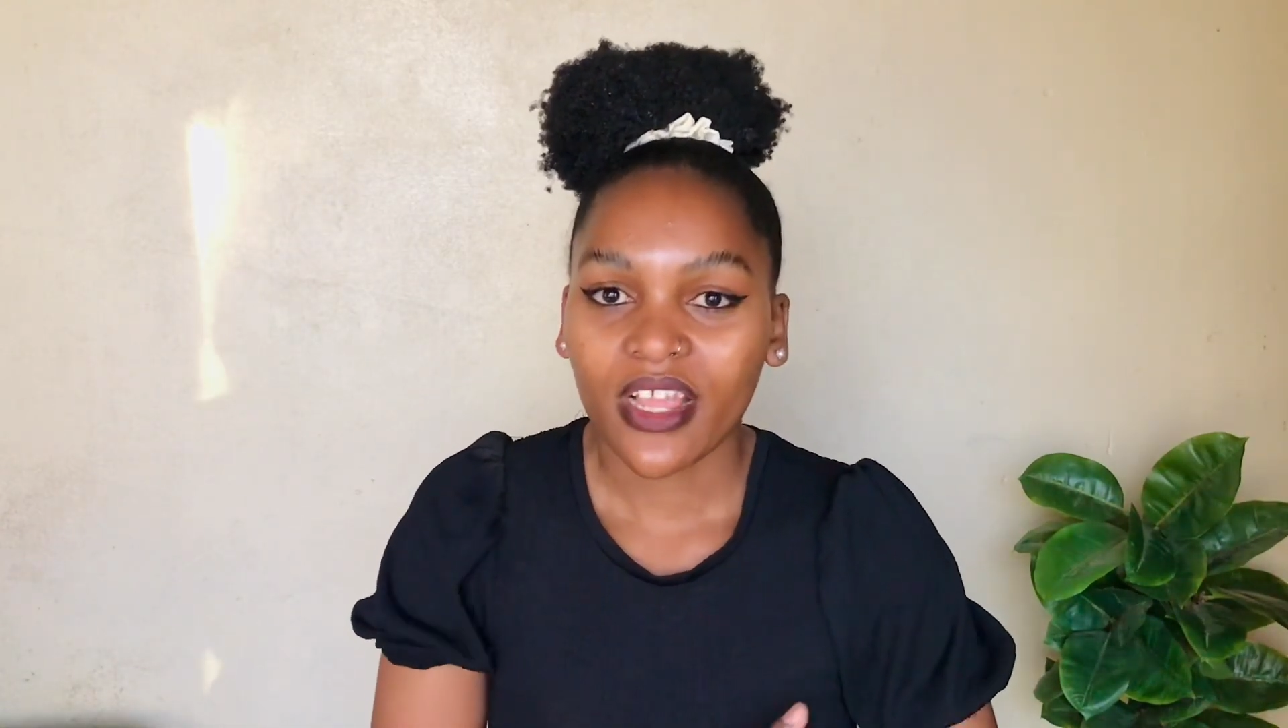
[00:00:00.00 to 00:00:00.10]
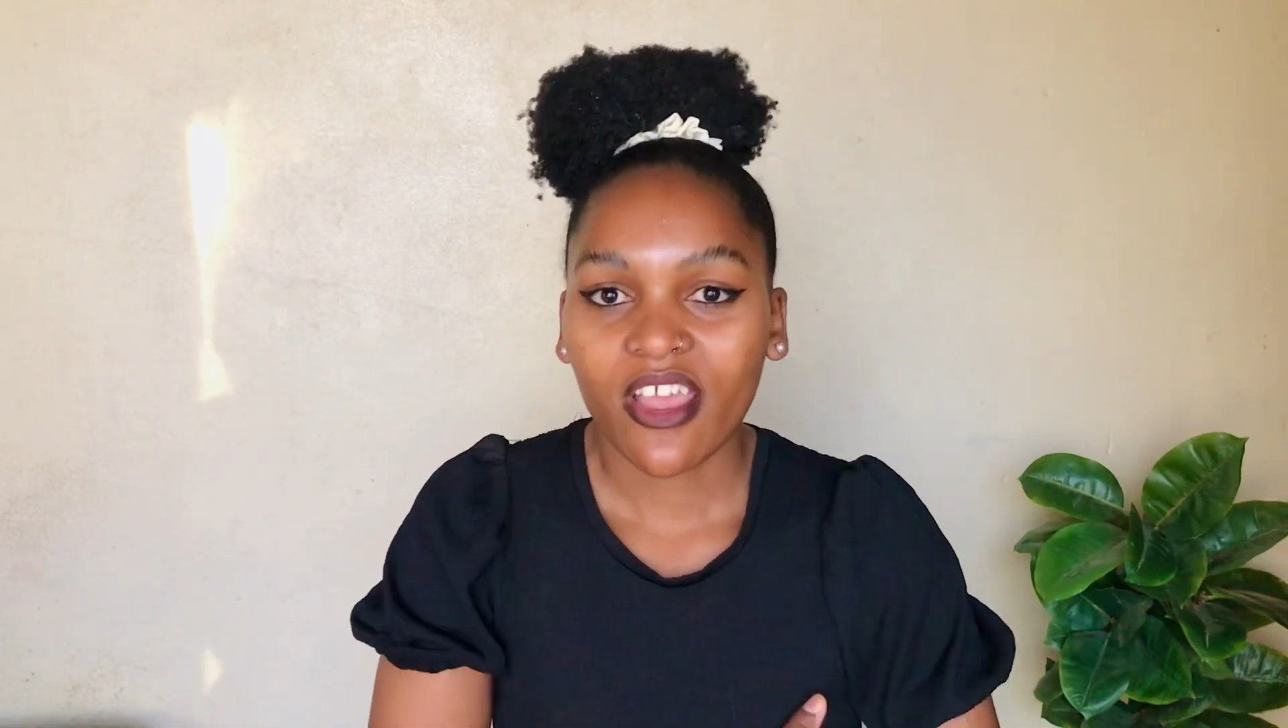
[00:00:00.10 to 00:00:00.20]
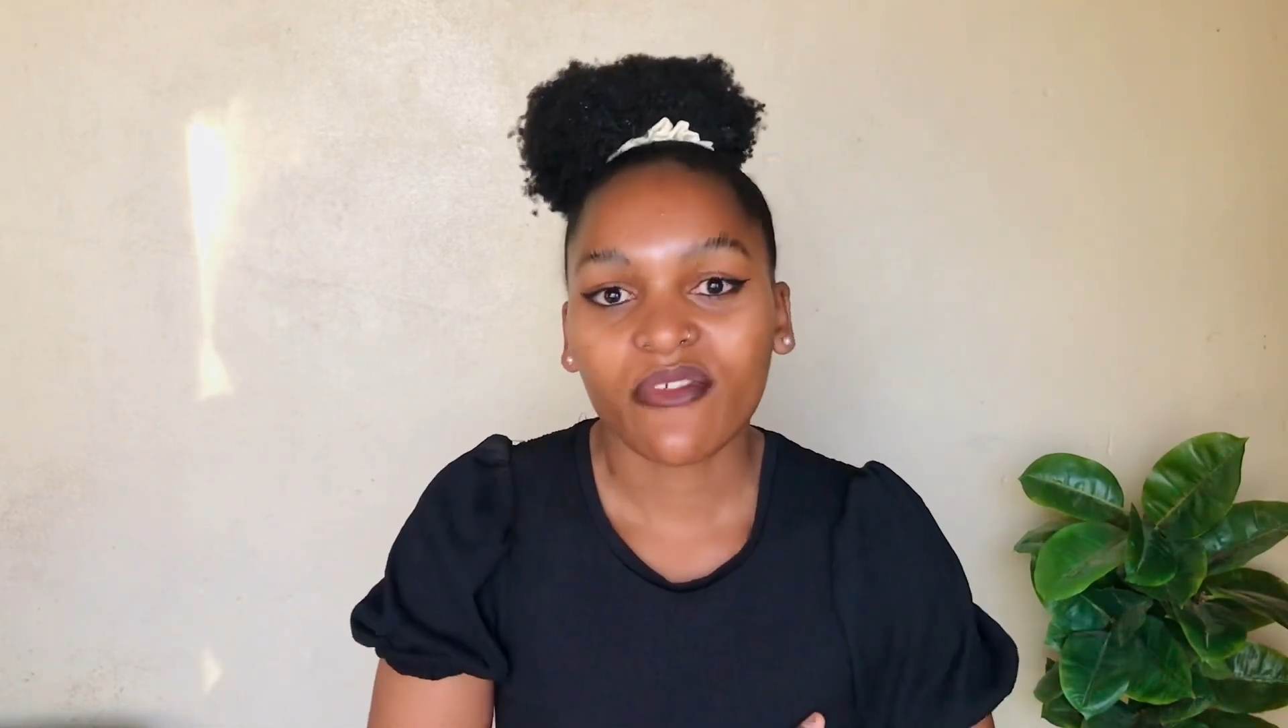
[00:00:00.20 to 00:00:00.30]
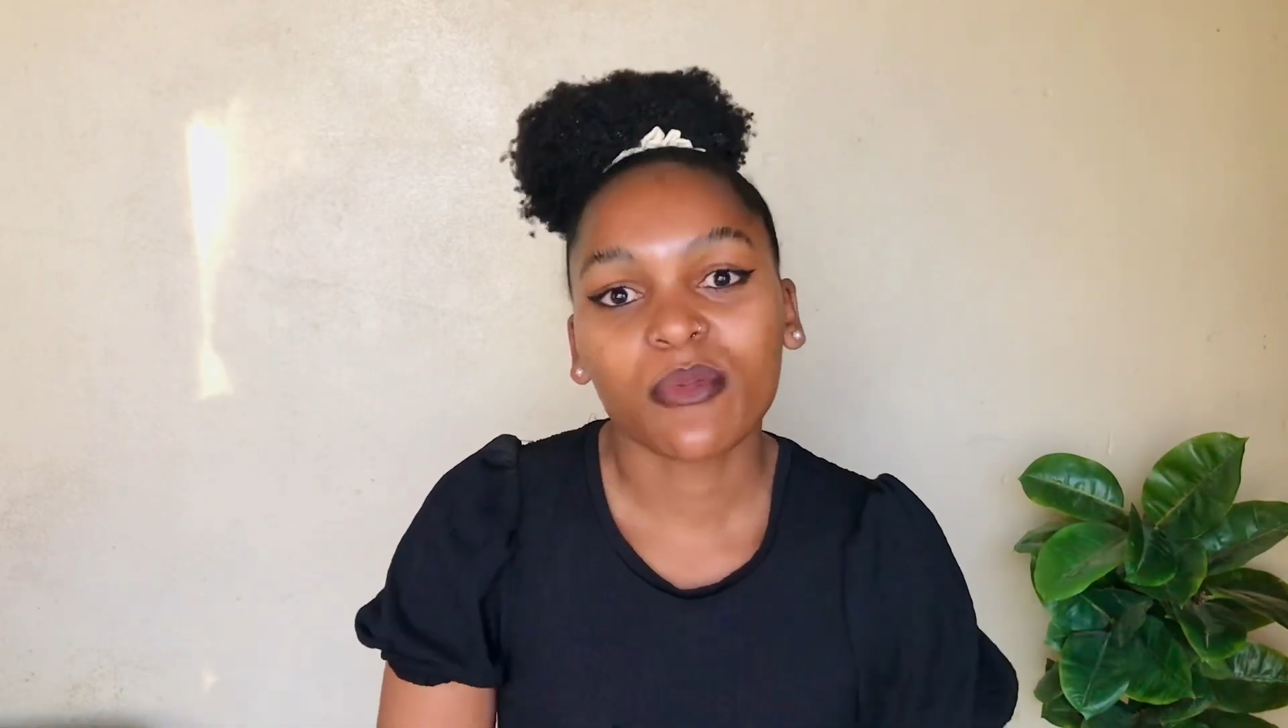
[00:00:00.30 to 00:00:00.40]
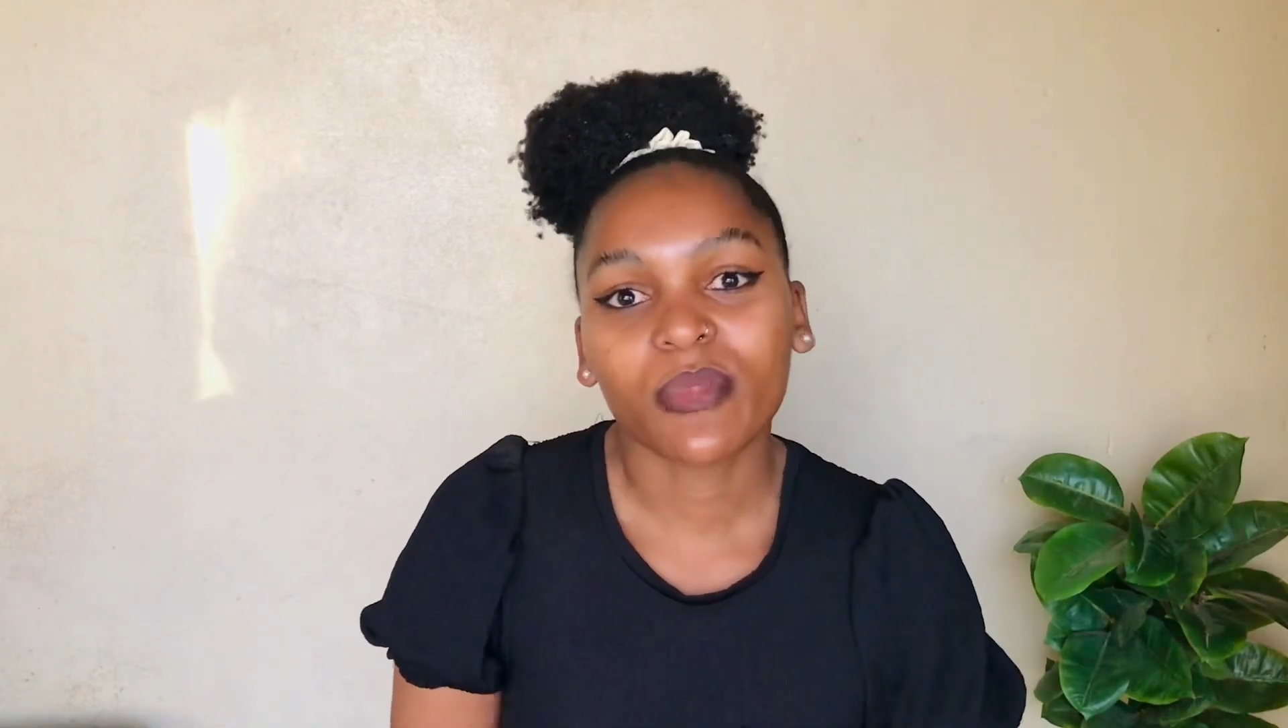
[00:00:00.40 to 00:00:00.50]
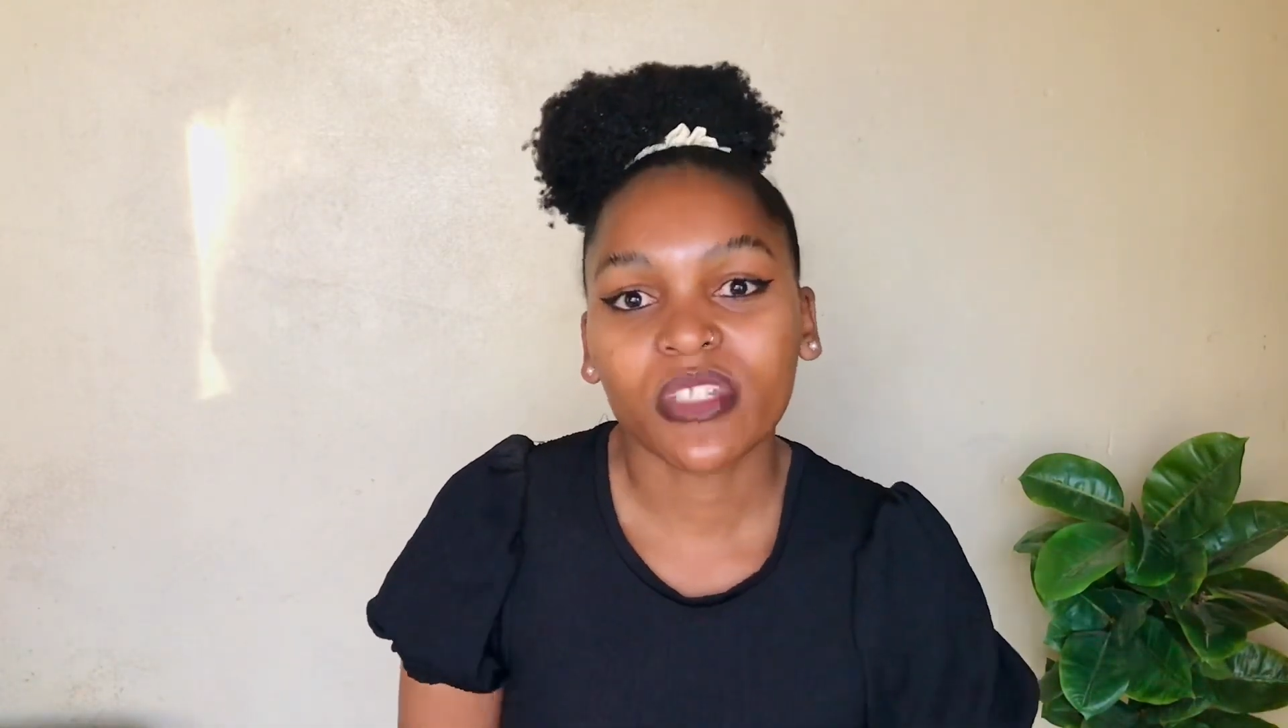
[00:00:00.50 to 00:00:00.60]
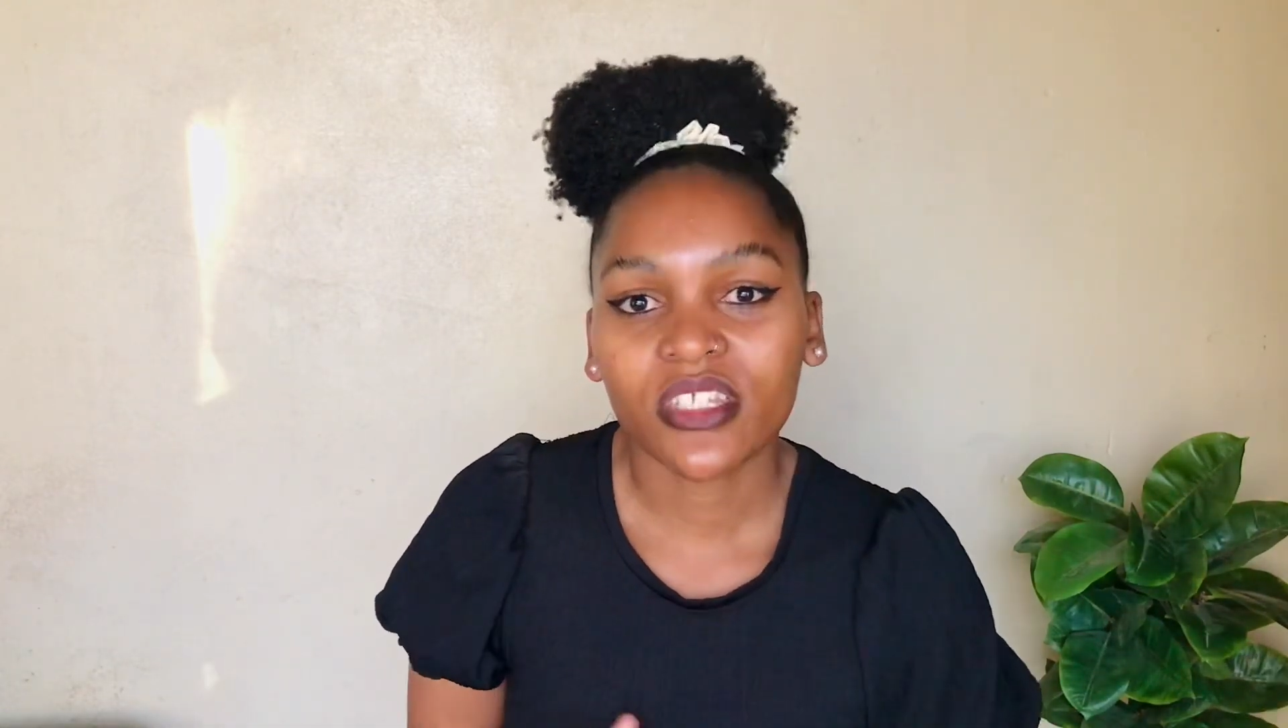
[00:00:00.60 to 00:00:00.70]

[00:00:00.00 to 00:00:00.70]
I haven't been